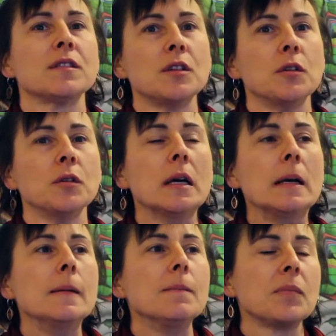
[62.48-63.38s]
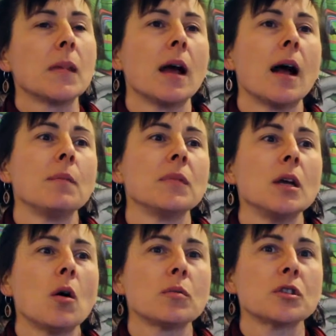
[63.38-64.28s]
gives you
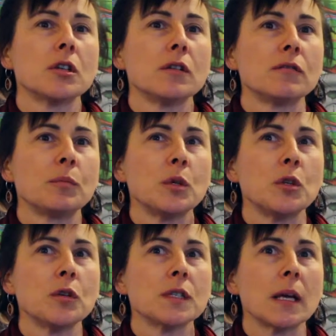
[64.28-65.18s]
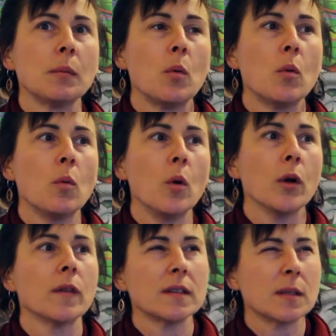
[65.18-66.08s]
the option of producing more
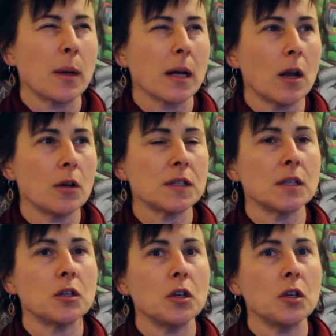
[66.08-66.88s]
work that's a bit closer